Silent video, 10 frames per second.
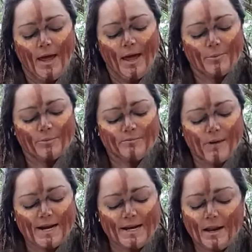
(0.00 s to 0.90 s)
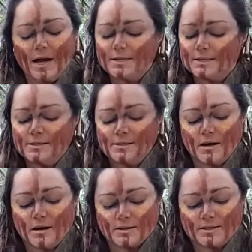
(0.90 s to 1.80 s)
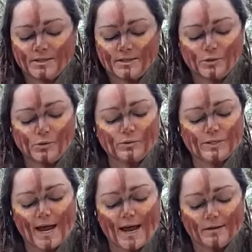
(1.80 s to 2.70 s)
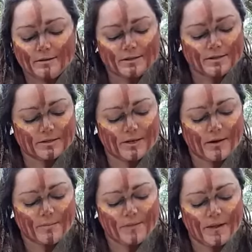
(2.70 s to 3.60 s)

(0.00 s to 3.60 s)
It was many lights and darks since Tall Tales had come.